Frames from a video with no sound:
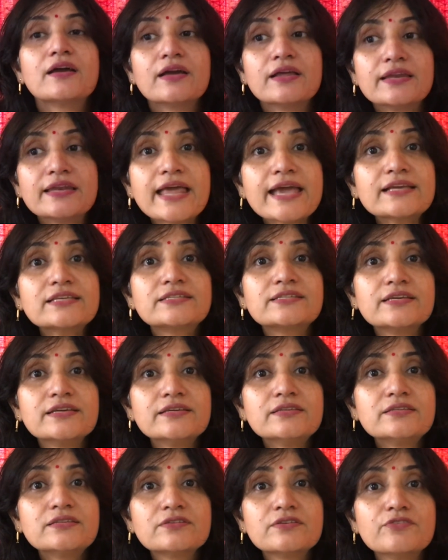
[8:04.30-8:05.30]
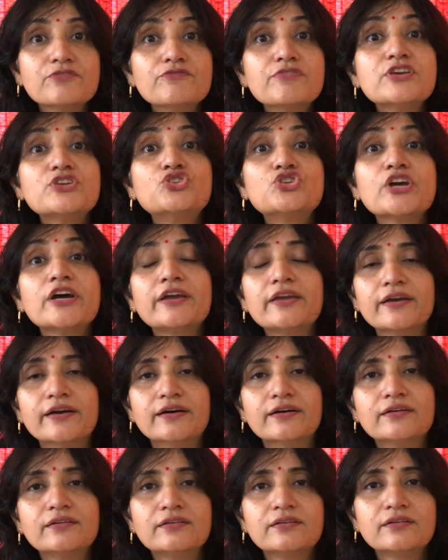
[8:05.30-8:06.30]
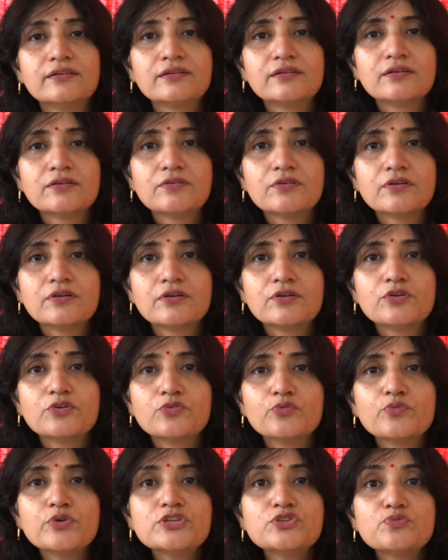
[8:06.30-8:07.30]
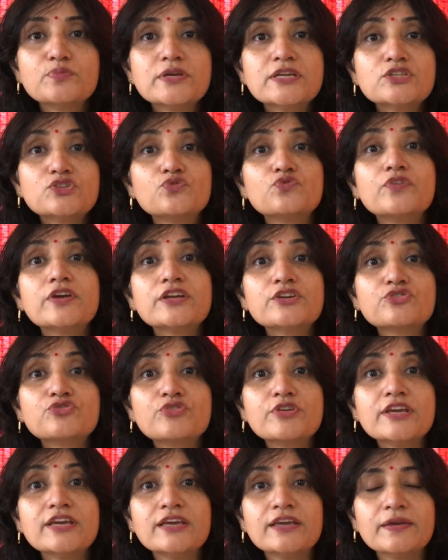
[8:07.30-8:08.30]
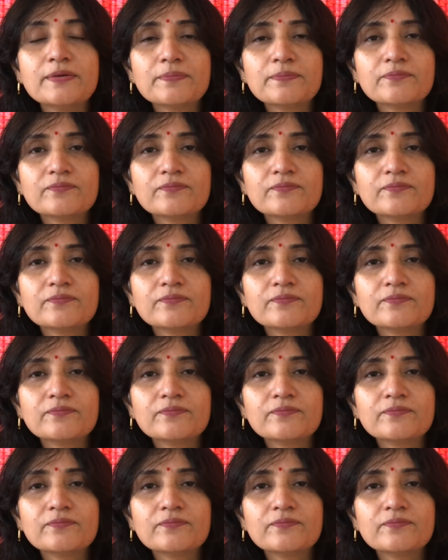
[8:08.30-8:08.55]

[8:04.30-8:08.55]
Next is Vijaya, which means victory.